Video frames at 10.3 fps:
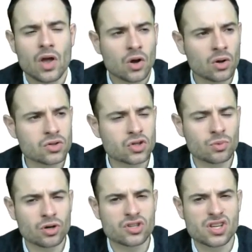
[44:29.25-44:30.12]

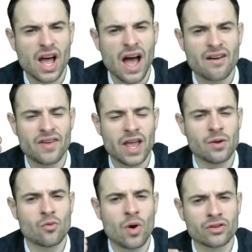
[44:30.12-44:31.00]
Consumers have a
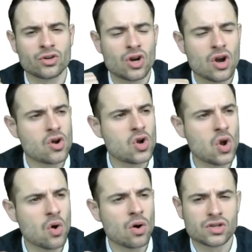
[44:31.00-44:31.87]
rather
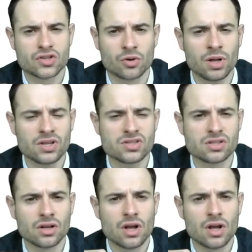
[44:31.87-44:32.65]
low surplus.